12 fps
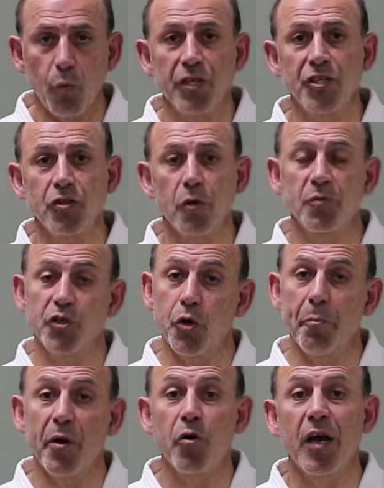which stops your
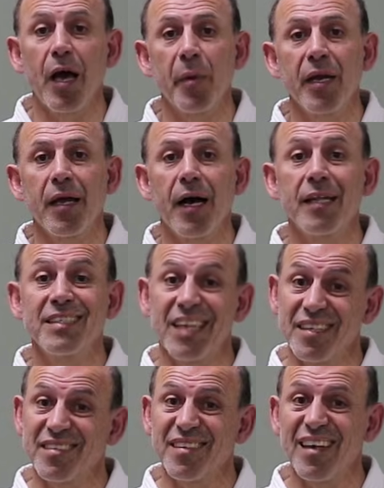belt coming
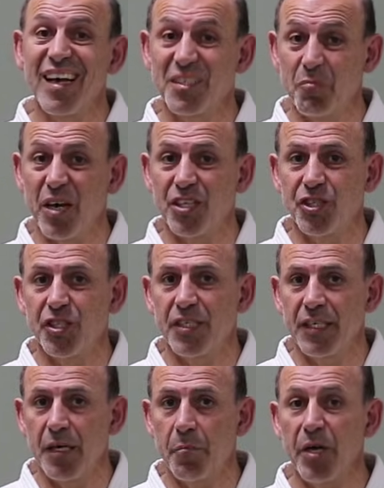undone as much. It's
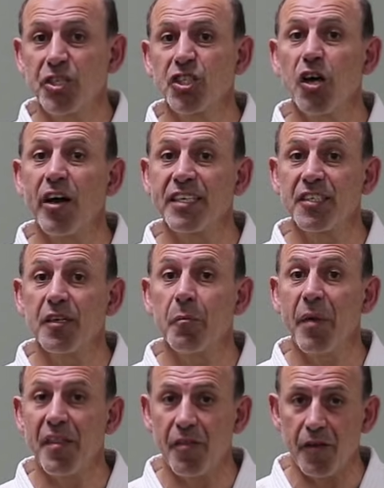a much tighter
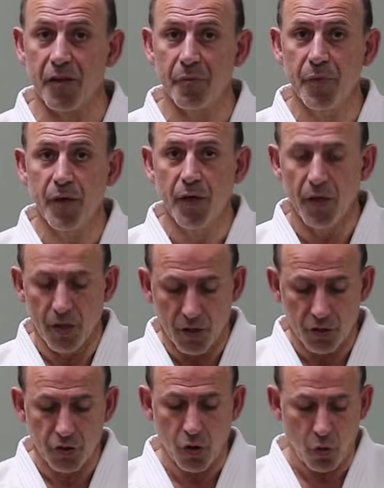method.
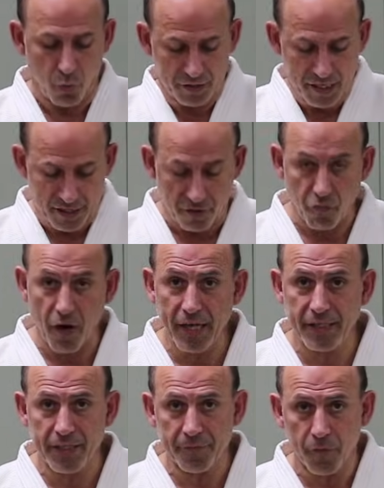So we take the
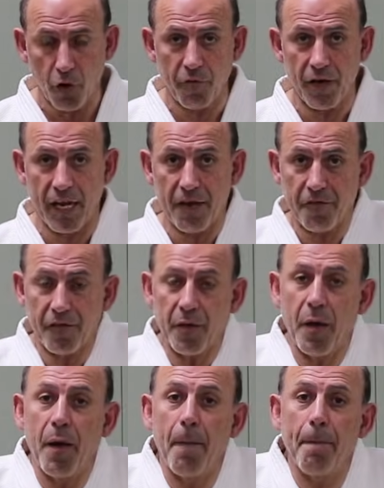right over left,
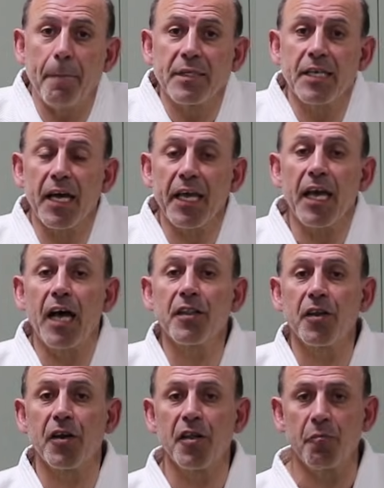tuck it
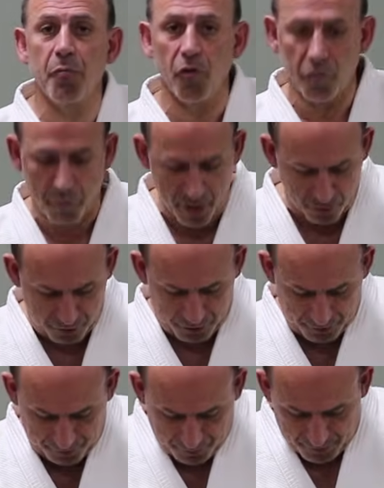underneath both
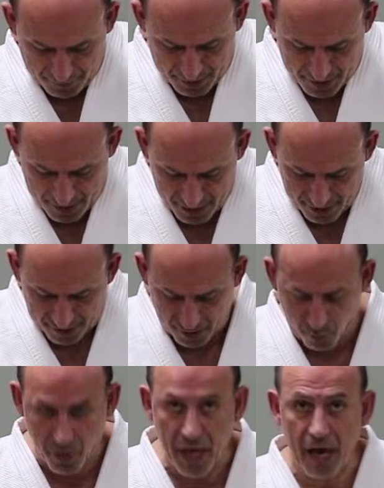belts, and
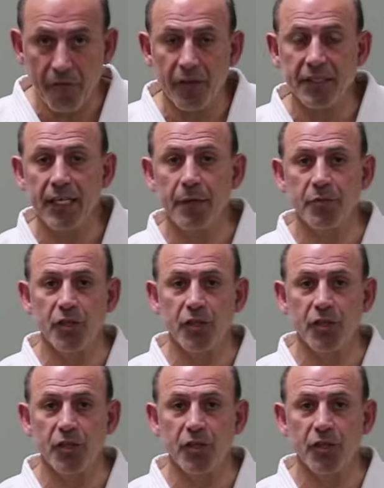then we have the same